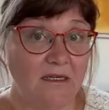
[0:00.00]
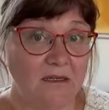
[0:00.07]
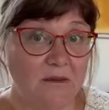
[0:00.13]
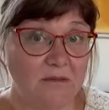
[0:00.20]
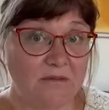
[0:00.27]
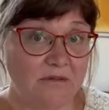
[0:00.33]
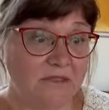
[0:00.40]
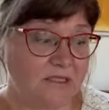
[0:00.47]

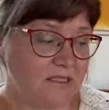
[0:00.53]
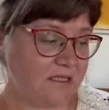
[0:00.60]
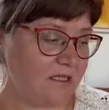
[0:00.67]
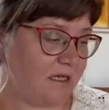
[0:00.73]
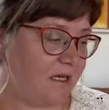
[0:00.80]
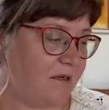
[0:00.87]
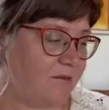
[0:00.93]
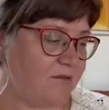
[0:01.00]
project,
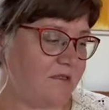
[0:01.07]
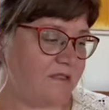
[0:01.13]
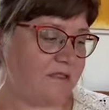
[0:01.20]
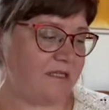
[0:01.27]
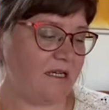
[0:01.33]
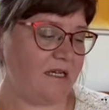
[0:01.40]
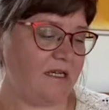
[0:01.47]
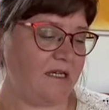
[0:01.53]
I would
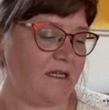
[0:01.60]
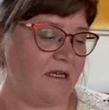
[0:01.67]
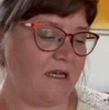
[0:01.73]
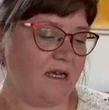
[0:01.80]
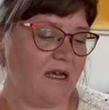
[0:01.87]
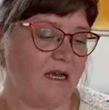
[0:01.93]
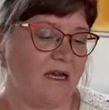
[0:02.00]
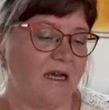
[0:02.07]
say.
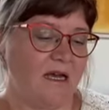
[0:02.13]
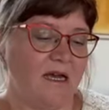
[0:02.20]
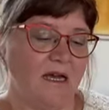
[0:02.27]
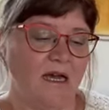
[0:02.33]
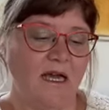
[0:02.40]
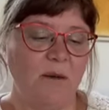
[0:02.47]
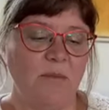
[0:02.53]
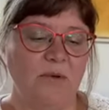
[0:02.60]

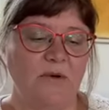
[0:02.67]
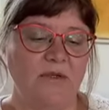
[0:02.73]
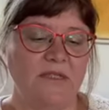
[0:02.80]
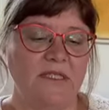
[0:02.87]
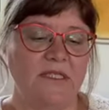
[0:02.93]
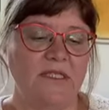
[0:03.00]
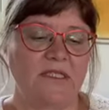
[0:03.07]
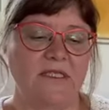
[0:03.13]
I
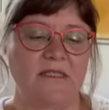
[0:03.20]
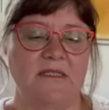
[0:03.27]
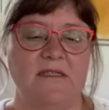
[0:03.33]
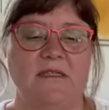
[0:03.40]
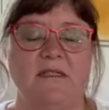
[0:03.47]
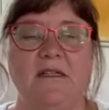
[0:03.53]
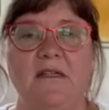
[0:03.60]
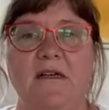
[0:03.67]
bought this
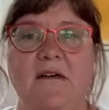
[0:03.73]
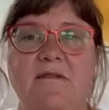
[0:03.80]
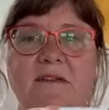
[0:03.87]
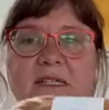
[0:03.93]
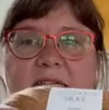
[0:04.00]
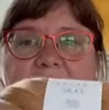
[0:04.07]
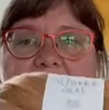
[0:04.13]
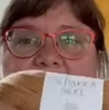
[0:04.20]
lovely
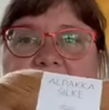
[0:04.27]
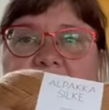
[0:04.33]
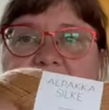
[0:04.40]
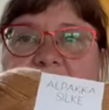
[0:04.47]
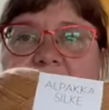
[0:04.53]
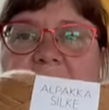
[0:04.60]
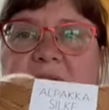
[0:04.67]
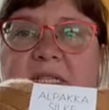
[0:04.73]
yarn
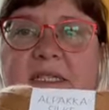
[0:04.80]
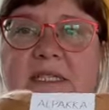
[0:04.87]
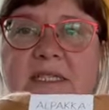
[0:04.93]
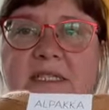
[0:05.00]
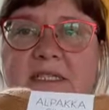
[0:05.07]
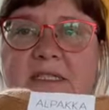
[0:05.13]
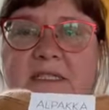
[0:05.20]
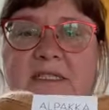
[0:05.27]
for my
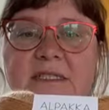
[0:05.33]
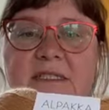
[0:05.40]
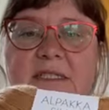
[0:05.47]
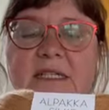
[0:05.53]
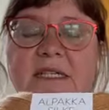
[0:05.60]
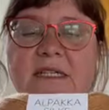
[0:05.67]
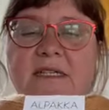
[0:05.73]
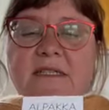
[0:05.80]
niece.
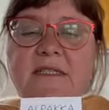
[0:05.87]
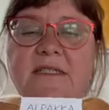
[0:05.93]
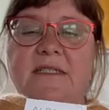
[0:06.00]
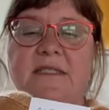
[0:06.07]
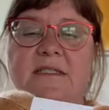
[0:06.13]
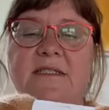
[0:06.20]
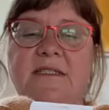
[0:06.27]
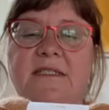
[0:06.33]
It's
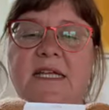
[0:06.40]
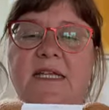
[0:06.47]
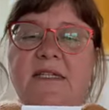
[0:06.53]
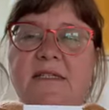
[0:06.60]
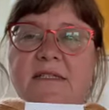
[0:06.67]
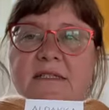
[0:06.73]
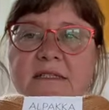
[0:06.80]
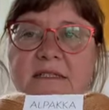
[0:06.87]

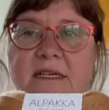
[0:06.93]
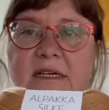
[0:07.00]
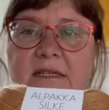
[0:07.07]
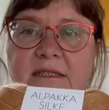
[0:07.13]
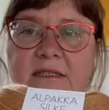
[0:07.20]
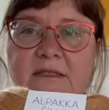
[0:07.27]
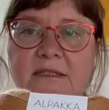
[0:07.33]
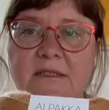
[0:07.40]
Sandnes
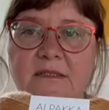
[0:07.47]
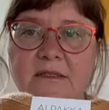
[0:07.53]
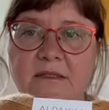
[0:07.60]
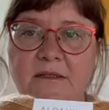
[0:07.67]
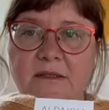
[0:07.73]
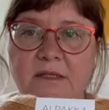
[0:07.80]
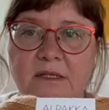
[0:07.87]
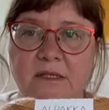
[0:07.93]
yarn, the
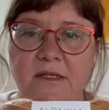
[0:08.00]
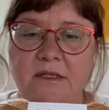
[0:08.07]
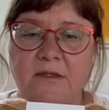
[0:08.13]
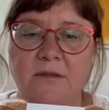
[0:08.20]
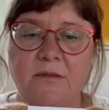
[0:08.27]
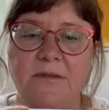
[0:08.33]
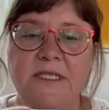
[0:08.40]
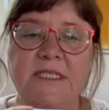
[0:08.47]

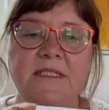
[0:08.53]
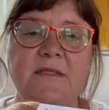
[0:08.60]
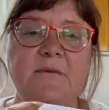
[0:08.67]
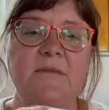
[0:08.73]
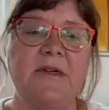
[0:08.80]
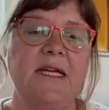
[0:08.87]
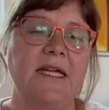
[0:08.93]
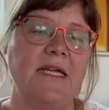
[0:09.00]
Norwegian
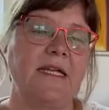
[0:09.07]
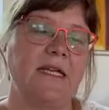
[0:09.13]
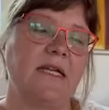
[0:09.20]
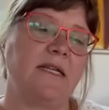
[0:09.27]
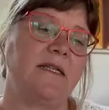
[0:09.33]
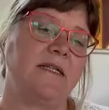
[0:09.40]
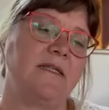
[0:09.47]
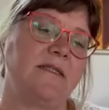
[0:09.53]
brand,
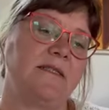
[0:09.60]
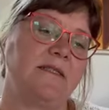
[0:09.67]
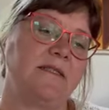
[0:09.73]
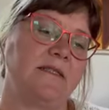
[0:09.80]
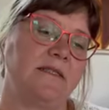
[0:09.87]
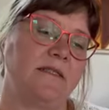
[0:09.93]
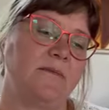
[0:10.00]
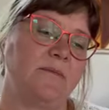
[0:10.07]
and this
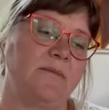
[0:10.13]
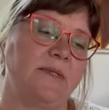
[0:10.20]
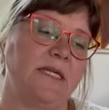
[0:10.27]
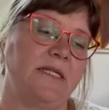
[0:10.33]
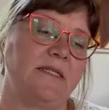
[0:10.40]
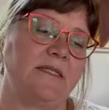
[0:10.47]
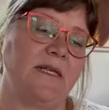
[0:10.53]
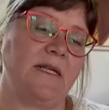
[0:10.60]
is the
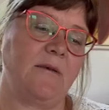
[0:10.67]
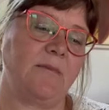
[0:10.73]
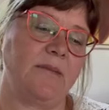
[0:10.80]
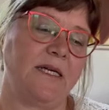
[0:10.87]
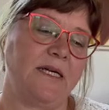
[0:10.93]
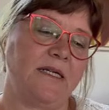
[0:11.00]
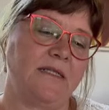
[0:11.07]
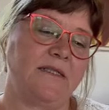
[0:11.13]
base
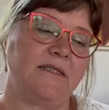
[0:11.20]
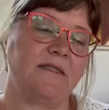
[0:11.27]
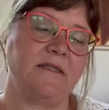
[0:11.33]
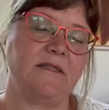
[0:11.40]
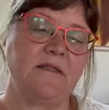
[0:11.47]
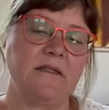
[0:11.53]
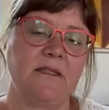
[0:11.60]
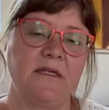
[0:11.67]
alpaca
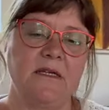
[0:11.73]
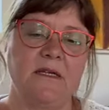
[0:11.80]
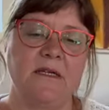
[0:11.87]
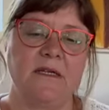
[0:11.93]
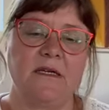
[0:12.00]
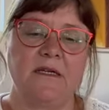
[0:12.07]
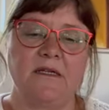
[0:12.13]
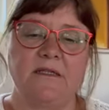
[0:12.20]
silk.
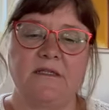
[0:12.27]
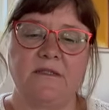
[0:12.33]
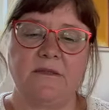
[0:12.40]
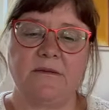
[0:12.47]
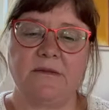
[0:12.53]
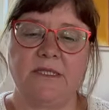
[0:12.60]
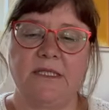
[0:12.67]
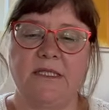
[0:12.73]

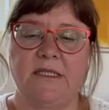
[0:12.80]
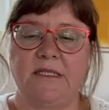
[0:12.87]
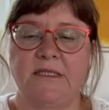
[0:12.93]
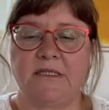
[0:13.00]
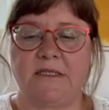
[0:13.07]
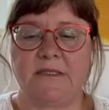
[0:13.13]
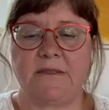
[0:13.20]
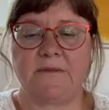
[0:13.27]
So it
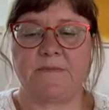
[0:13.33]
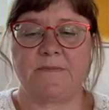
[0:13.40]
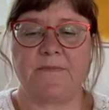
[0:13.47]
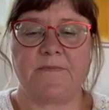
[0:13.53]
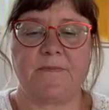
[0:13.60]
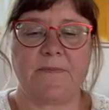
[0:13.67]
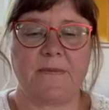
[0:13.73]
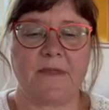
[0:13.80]
is
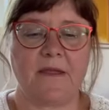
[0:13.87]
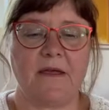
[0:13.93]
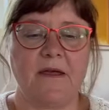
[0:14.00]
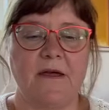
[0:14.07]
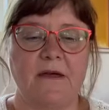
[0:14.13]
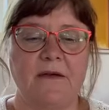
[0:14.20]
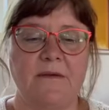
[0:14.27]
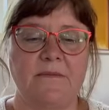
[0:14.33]

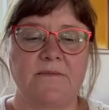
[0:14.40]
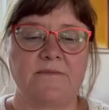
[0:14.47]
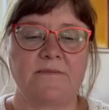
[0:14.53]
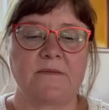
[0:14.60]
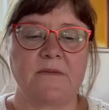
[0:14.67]
70%